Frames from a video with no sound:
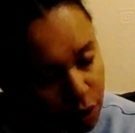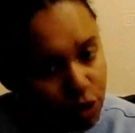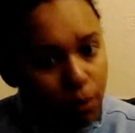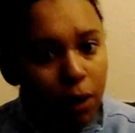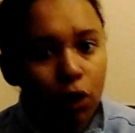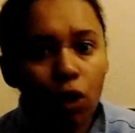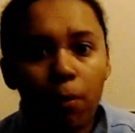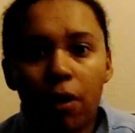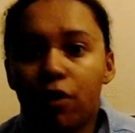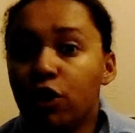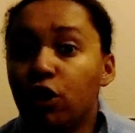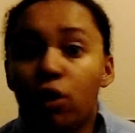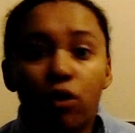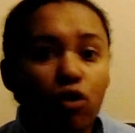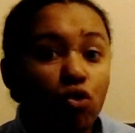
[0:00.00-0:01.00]
To my godmother,
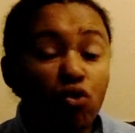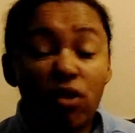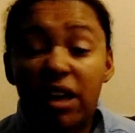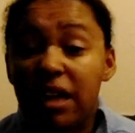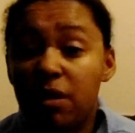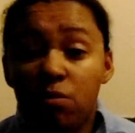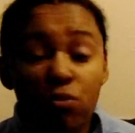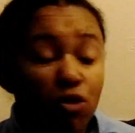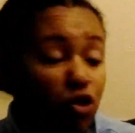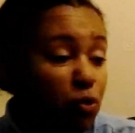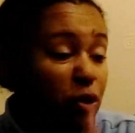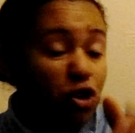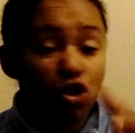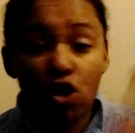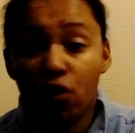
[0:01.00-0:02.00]
you know, the creams,
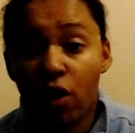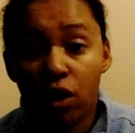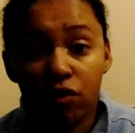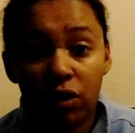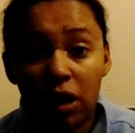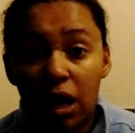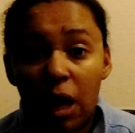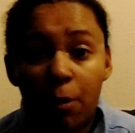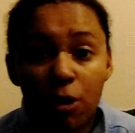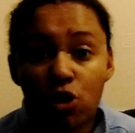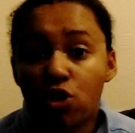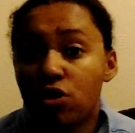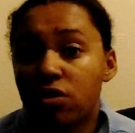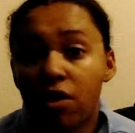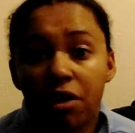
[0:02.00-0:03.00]
switched her over, like I
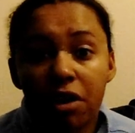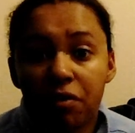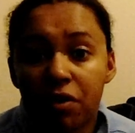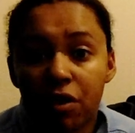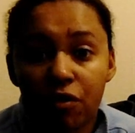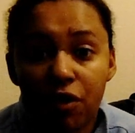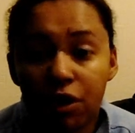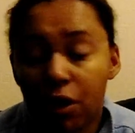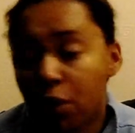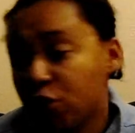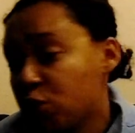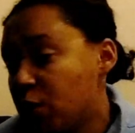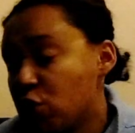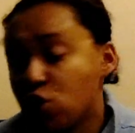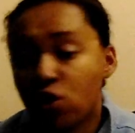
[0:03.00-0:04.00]
mentioned earlier in the video,
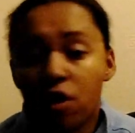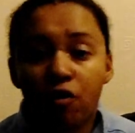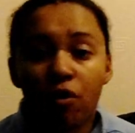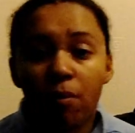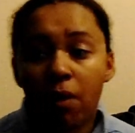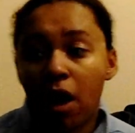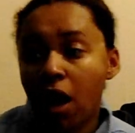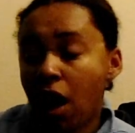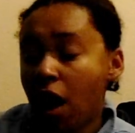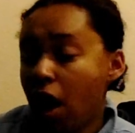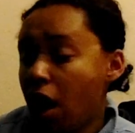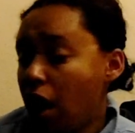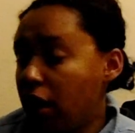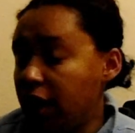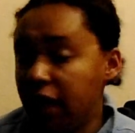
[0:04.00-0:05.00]
switched her from
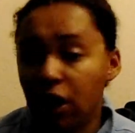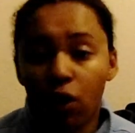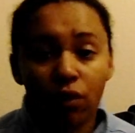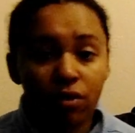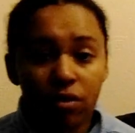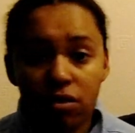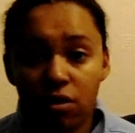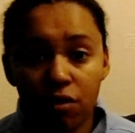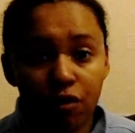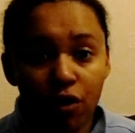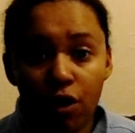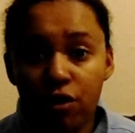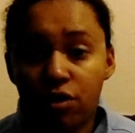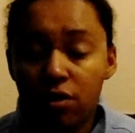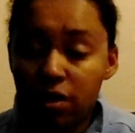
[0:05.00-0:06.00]
Eon to
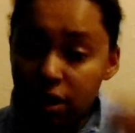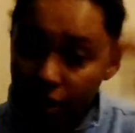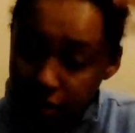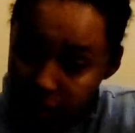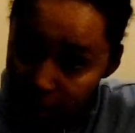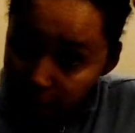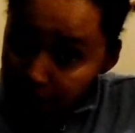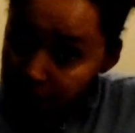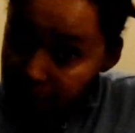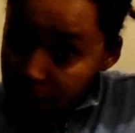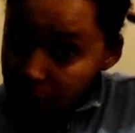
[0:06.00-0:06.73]
First Utility.